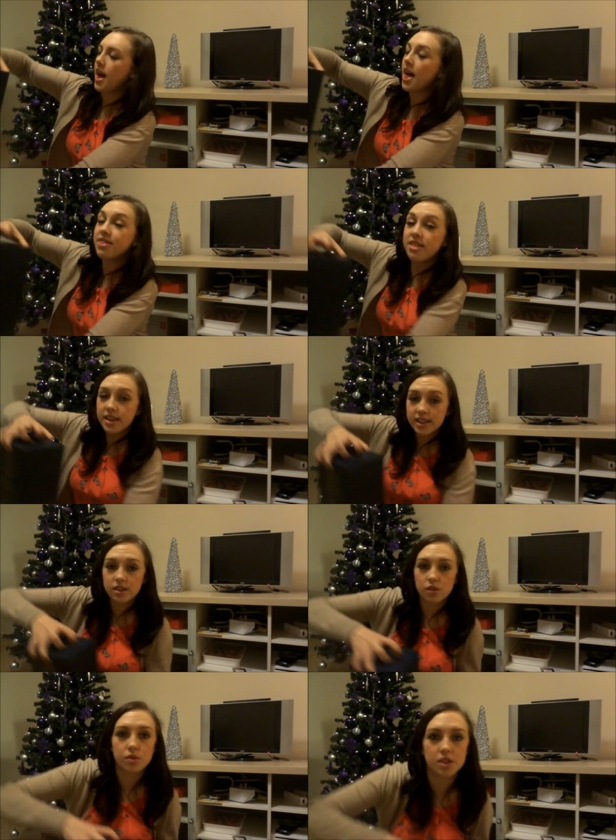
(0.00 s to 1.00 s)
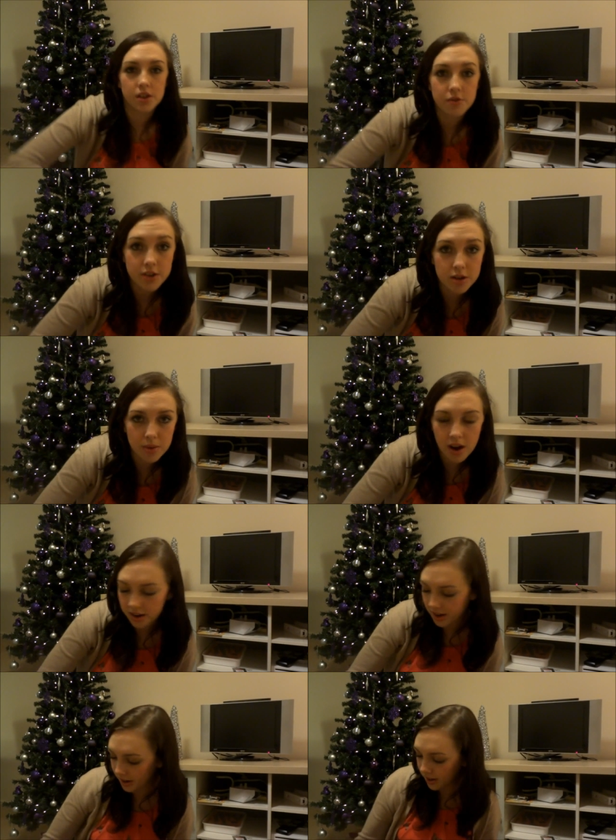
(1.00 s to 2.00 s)
and this was a real
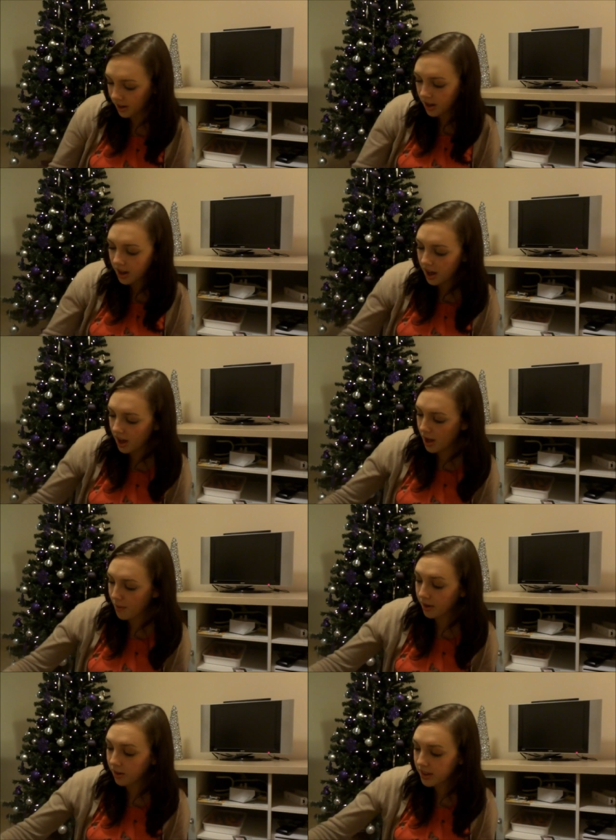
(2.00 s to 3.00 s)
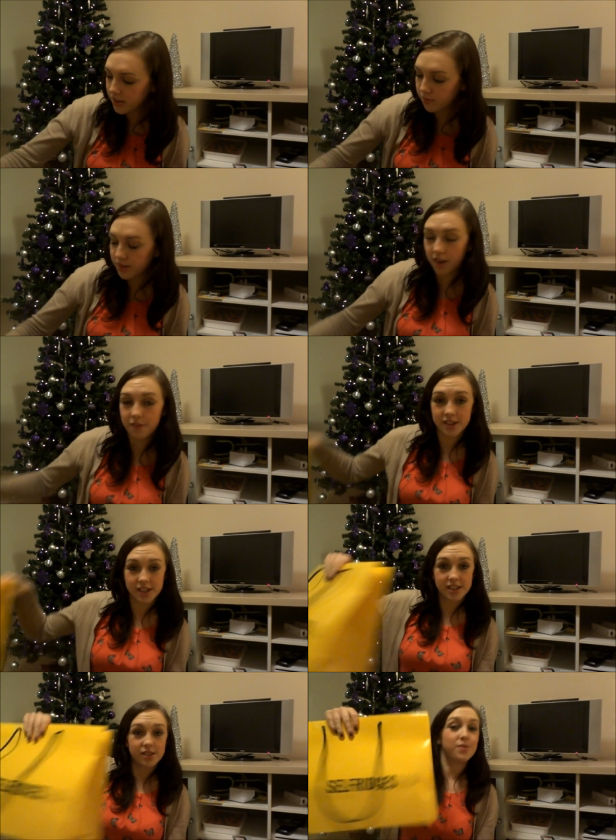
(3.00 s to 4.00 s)
bargain. I got this from
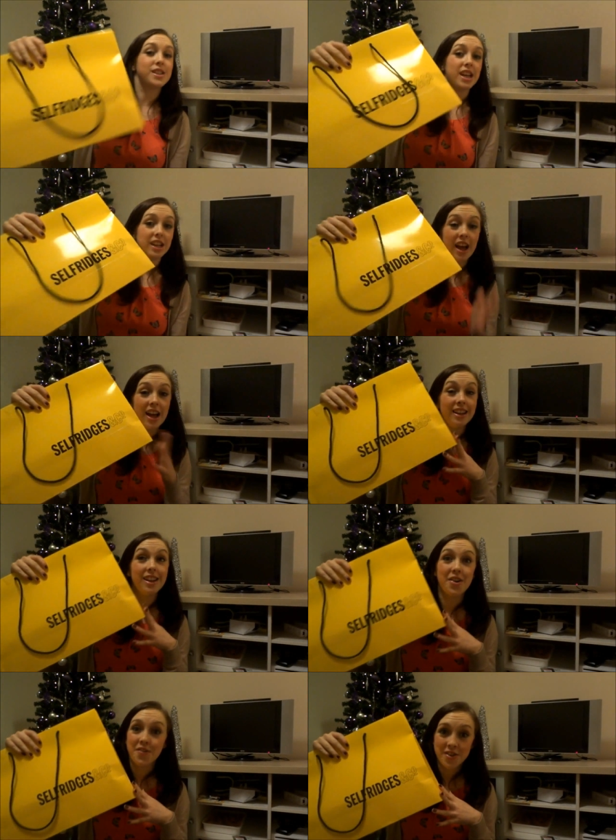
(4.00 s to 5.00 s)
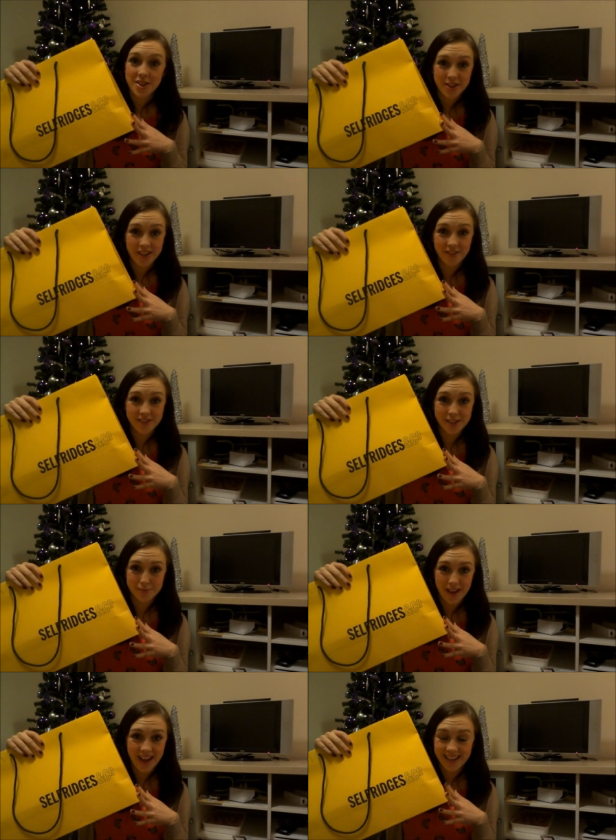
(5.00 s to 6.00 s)
Selfridges, which I love the Selfridges
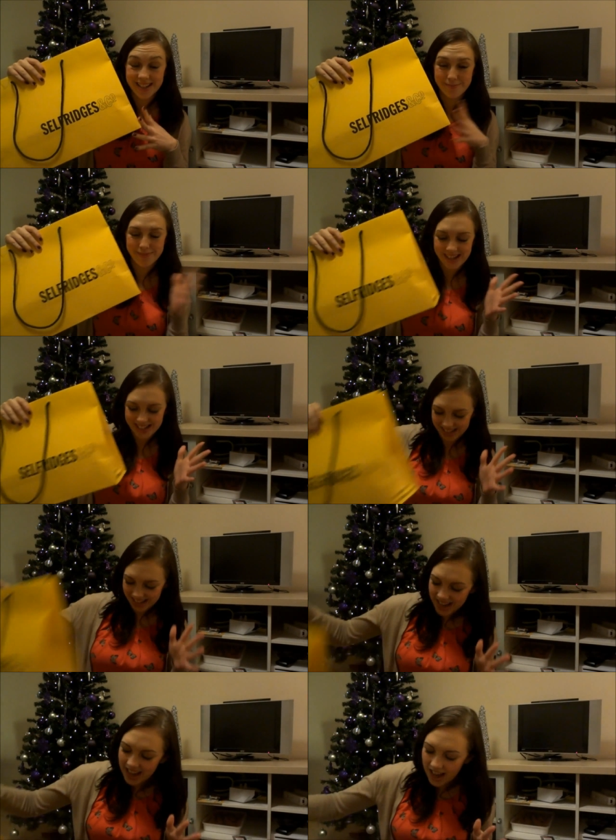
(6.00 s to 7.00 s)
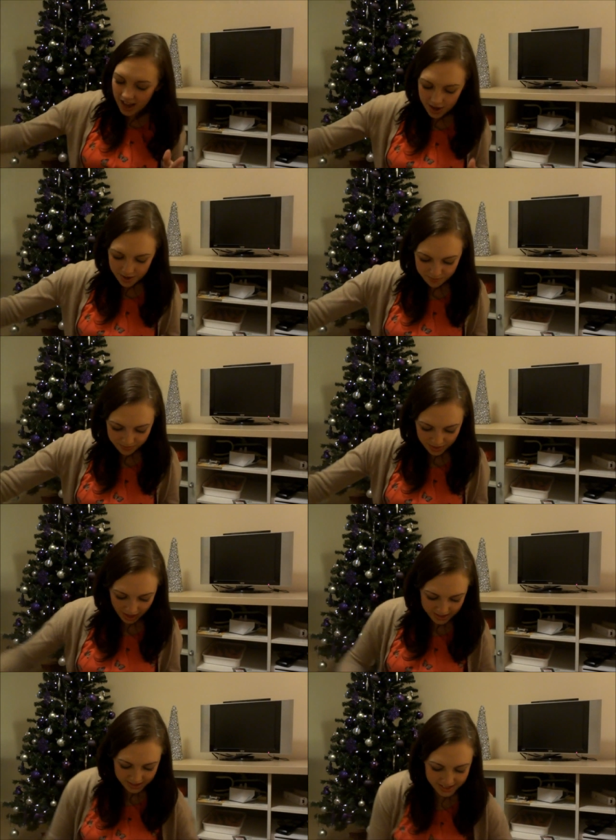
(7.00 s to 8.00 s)
bag, it's amazing.
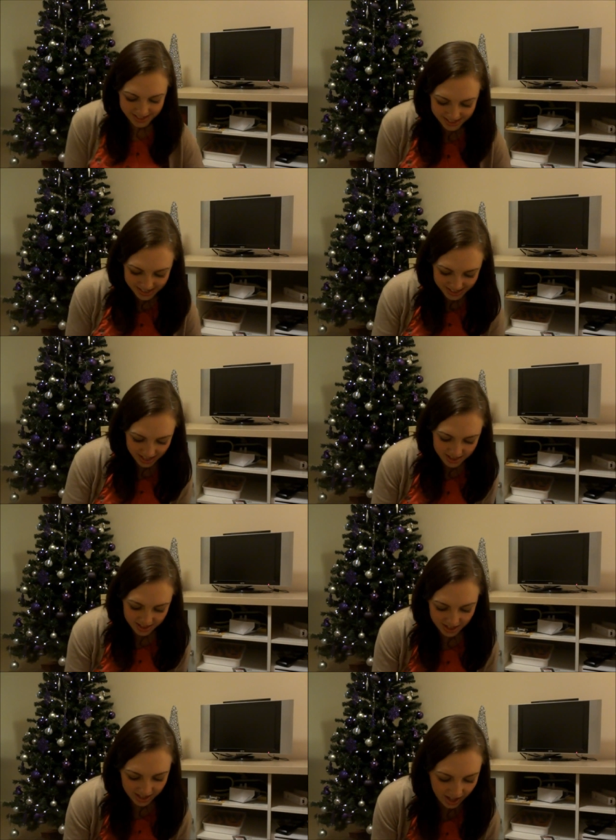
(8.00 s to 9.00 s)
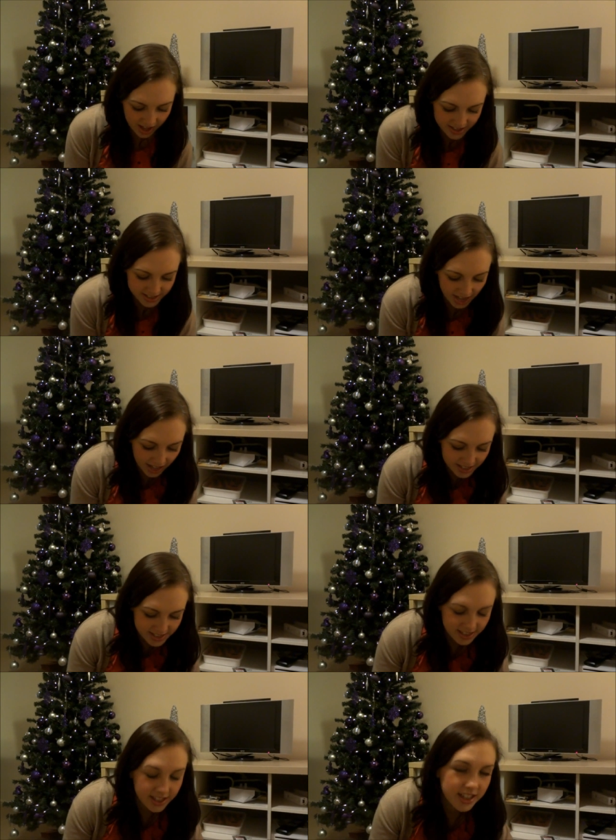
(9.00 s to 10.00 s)
Yeah, so this is the
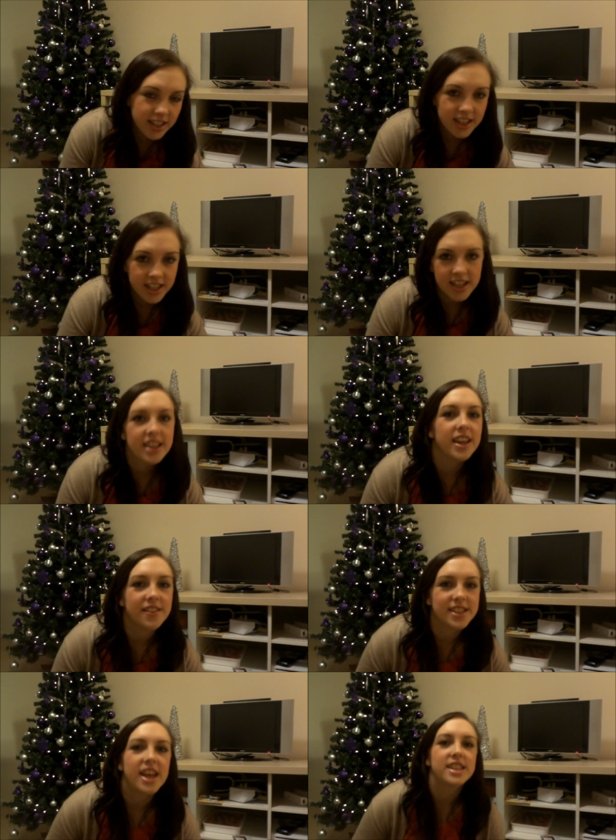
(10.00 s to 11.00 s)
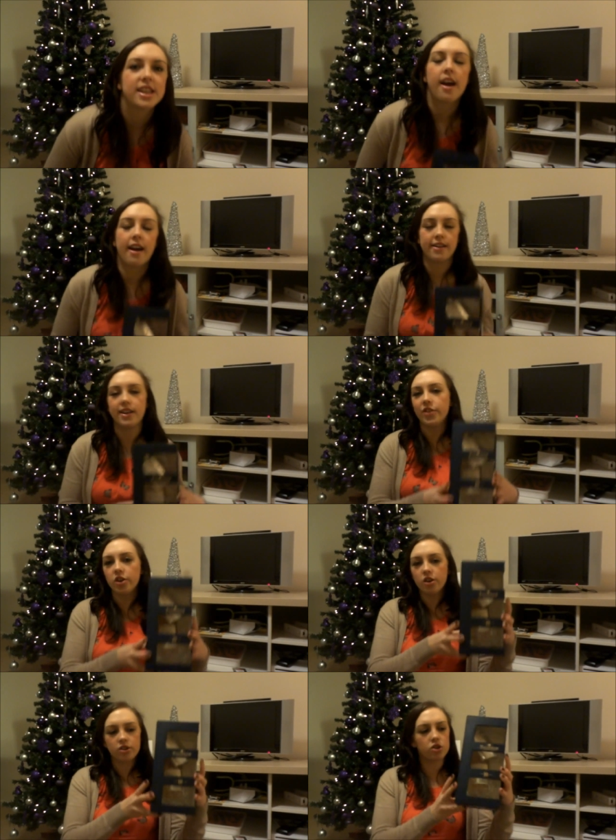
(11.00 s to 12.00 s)
Talisker gift set, and if
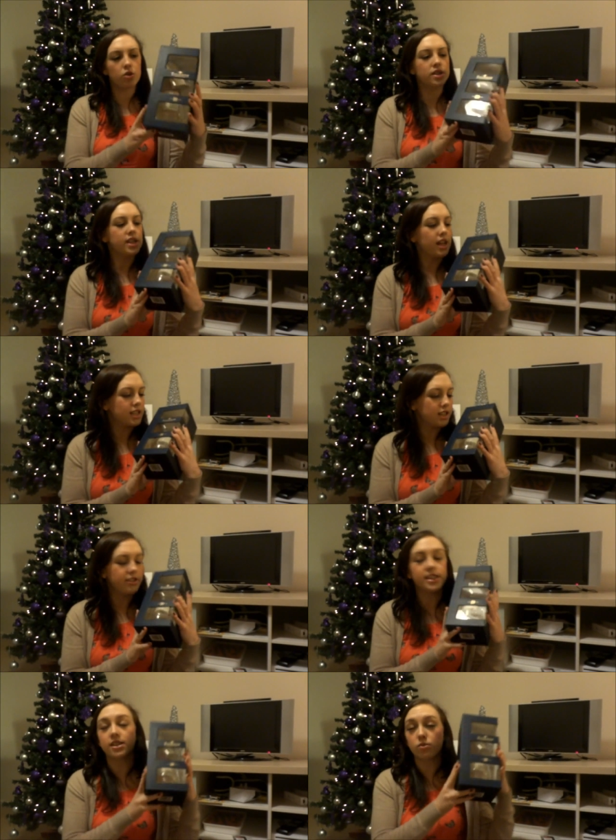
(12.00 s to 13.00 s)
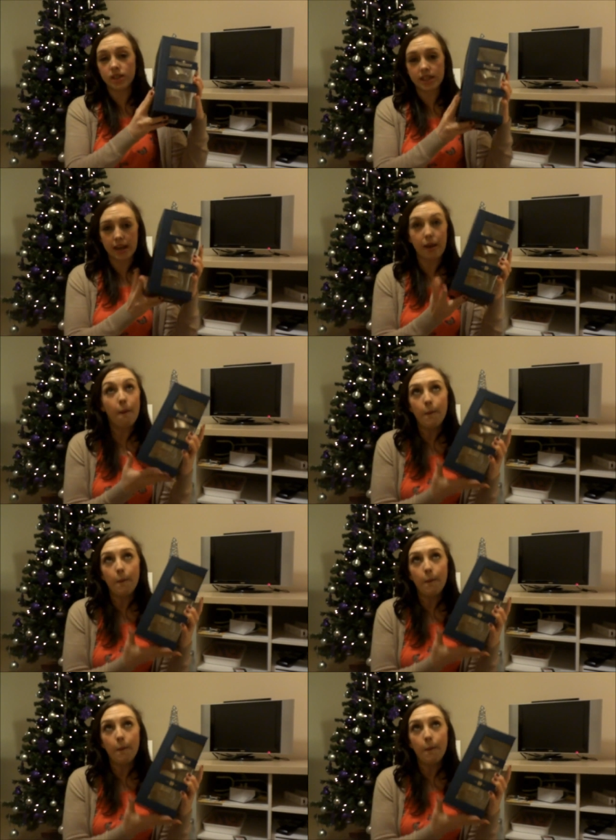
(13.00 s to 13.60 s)
you're not sure what Talisker is, it's whiskey,